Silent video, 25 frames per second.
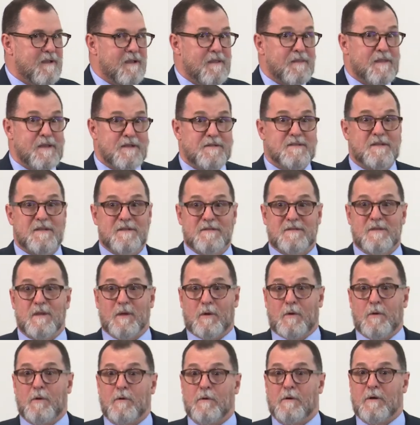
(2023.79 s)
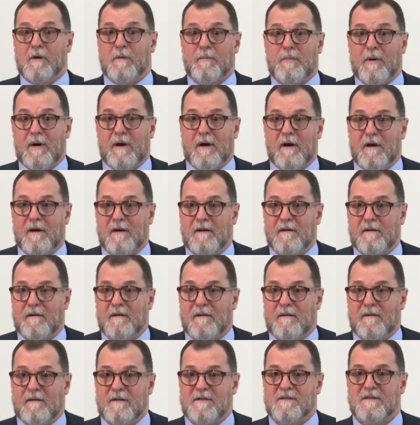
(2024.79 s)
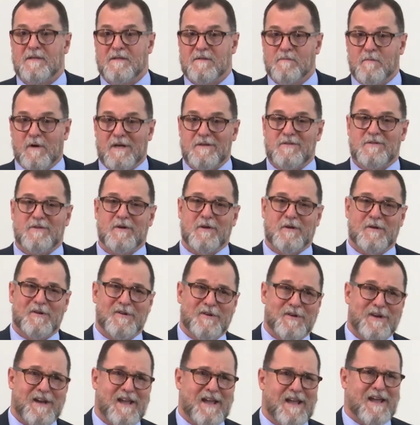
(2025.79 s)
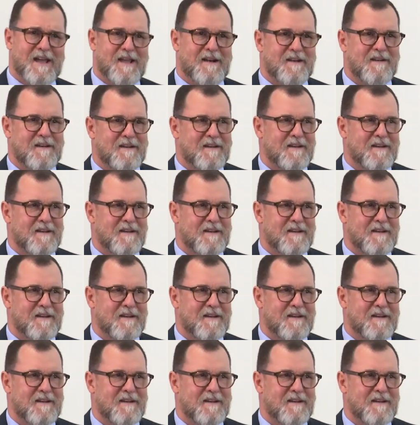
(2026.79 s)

This is the cool part. This is what you're good at.